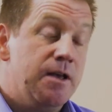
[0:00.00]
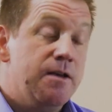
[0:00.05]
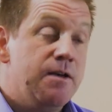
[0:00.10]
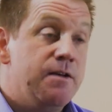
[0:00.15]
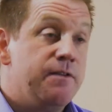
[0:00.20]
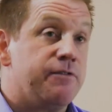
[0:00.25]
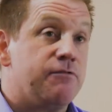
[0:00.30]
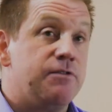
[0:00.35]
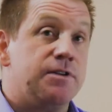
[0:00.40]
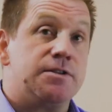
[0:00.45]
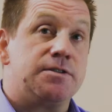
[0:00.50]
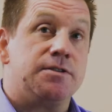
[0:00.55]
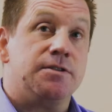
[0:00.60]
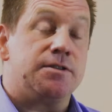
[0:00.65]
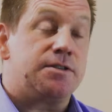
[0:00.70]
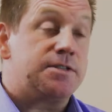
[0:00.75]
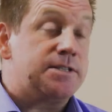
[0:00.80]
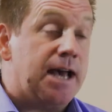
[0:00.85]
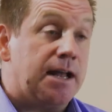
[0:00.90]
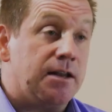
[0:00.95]
For
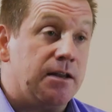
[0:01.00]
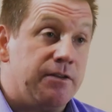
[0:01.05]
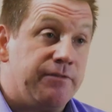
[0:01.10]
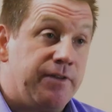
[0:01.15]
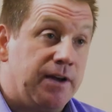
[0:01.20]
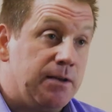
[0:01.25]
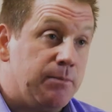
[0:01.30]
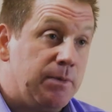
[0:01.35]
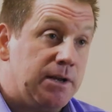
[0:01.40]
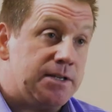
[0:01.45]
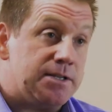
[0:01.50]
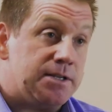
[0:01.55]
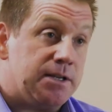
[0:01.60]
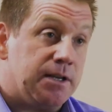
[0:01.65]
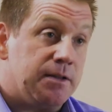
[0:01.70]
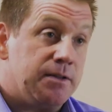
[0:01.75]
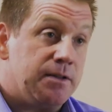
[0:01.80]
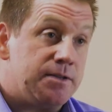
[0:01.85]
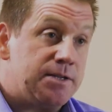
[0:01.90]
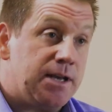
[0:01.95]
instance, talent
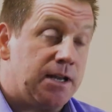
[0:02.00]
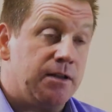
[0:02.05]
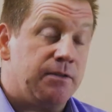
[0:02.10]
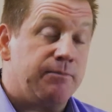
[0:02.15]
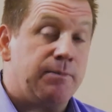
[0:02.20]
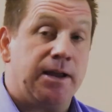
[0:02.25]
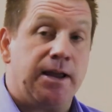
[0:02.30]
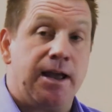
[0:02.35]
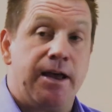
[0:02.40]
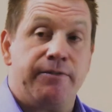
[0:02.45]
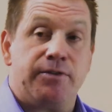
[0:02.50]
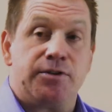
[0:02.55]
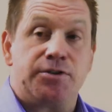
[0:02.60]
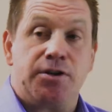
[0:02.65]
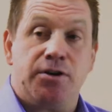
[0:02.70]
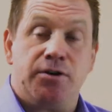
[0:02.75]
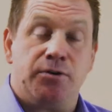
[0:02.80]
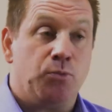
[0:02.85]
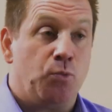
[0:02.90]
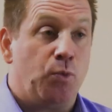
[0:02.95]
availability. Talent may have a
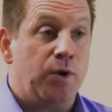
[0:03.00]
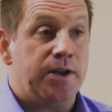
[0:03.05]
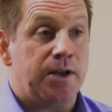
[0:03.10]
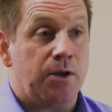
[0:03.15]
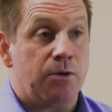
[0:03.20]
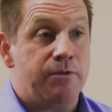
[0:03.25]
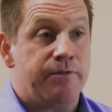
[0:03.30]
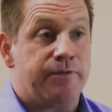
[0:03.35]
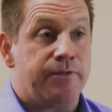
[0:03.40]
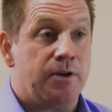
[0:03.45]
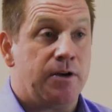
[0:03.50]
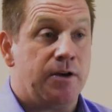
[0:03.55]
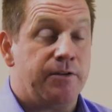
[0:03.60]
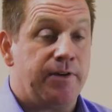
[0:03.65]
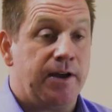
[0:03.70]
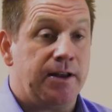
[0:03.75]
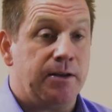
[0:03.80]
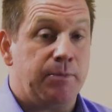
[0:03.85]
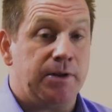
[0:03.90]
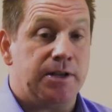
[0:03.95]
certain window of
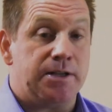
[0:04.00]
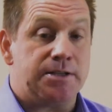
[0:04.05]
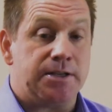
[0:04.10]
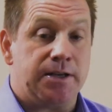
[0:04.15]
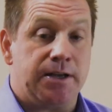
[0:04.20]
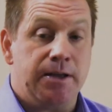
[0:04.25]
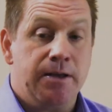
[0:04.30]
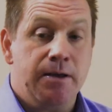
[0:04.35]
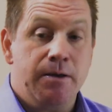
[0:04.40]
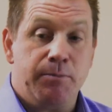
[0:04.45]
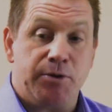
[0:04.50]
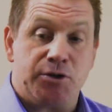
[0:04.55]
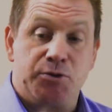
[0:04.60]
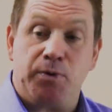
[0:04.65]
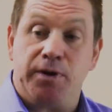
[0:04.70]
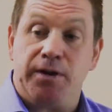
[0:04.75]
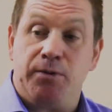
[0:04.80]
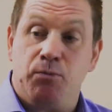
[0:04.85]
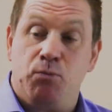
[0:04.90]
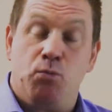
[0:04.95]
availability
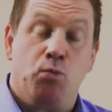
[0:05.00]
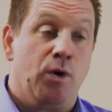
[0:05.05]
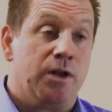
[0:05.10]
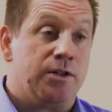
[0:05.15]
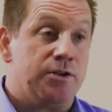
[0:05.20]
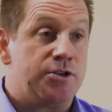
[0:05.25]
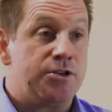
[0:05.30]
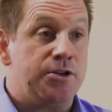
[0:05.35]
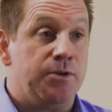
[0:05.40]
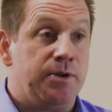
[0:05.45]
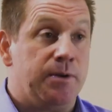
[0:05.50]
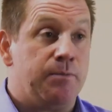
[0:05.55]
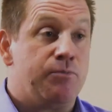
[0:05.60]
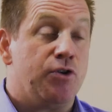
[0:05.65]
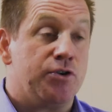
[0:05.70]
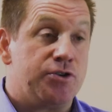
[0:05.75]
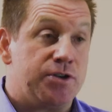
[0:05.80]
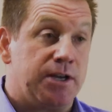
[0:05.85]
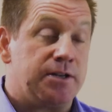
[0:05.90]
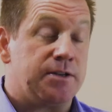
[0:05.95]
between one shooting
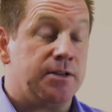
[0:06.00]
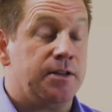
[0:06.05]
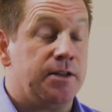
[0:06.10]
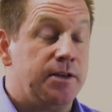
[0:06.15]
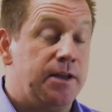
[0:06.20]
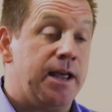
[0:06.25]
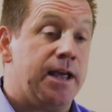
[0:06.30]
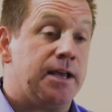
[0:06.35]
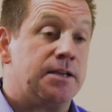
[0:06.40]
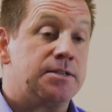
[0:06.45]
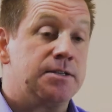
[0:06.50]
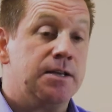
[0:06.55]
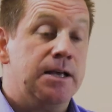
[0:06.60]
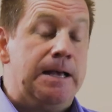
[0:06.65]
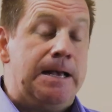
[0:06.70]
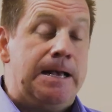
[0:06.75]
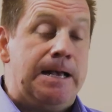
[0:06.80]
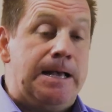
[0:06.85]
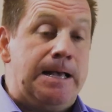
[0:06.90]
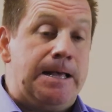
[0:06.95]
project and the next
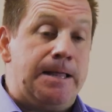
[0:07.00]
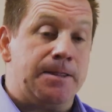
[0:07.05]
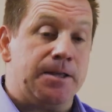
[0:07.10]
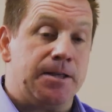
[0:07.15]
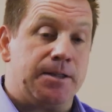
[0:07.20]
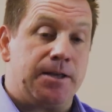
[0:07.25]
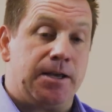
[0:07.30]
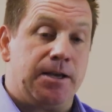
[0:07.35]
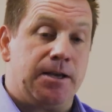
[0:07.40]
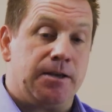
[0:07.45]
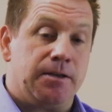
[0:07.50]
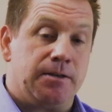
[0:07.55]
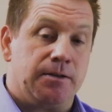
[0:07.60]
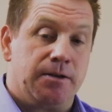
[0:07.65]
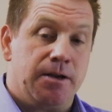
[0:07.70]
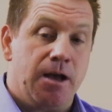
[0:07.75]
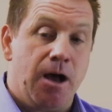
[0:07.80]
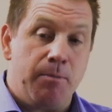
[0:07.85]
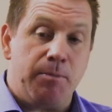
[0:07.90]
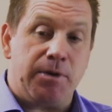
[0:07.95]
that they can
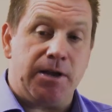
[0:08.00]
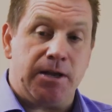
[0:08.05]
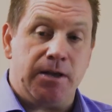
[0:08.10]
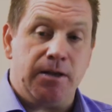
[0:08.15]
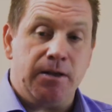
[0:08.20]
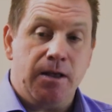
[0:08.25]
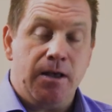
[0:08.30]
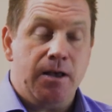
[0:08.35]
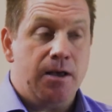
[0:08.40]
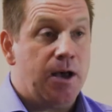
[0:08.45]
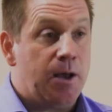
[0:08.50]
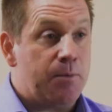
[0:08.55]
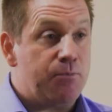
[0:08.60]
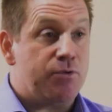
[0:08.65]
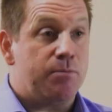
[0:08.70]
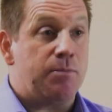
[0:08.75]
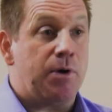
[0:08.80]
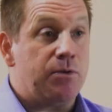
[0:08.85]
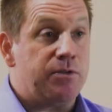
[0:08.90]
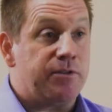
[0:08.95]
come in and
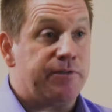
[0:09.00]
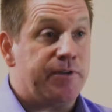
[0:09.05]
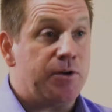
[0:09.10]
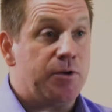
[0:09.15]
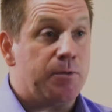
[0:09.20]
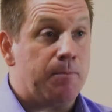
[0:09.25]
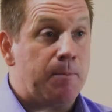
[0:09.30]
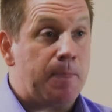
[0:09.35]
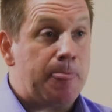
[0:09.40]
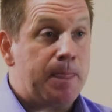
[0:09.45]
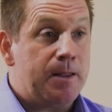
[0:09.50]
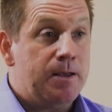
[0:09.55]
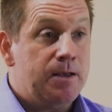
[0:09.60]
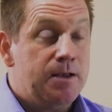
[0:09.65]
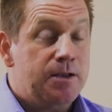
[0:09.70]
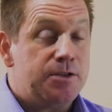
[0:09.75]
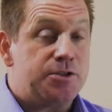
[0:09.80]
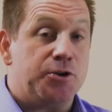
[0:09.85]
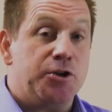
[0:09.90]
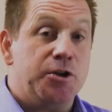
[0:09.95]
promote the film.
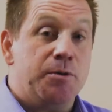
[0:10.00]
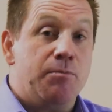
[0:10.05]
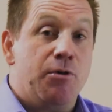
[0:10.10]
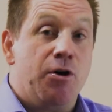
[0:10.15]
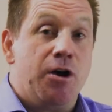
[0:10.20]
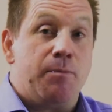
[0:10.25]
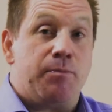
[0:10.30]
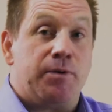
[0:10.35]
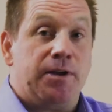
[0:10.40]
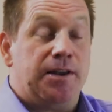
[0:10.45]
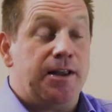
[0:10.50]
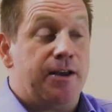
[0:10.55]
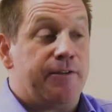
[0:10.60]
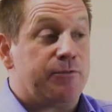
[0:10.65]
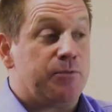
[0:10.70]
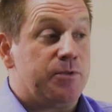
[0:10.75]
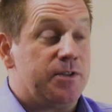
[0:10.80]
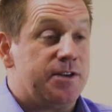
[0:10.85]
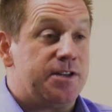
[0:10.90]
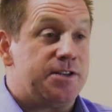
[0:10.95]
So you might be left
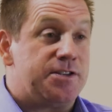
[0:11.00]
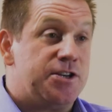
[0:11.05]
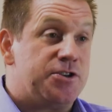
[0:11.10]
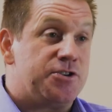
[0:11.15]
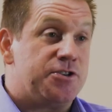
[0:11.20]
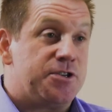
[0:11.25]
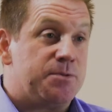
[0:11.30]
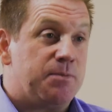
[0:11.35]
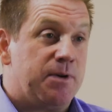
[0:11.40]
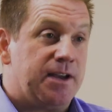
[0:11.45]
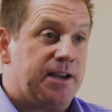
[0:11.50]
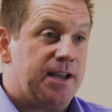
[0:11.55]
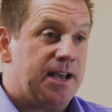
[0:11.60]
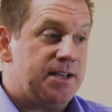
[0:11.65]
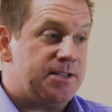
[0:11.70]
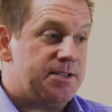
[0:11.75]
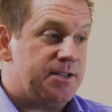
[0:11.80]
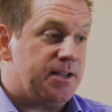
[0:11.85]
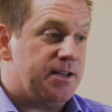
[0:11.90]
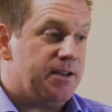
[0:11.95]
with a decision to make,
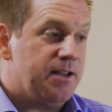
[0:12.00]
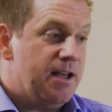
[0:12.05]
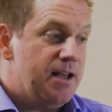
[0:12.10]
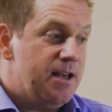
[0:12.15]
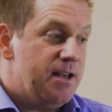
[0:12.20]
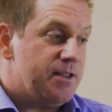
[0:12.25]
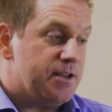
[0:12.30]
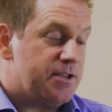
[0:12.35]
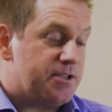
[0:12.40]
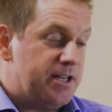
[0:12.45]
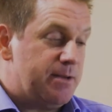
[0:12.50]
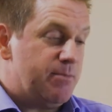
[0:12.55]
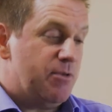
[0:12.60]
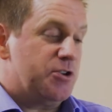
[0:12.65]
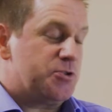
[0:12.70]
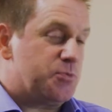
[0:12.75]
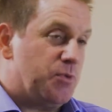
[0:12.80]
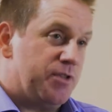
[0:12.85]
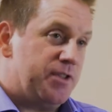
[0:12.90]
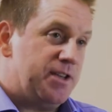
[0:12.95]
as in, the
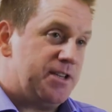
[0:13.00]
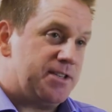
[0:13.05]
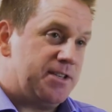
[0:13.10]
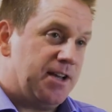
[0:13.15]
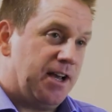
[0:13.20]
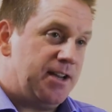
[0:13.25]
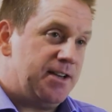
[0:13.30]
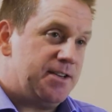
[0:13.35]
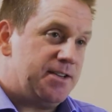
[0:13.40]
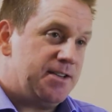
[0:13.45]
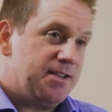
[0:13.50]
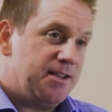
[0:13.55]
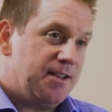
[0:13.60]
cinemas want this date,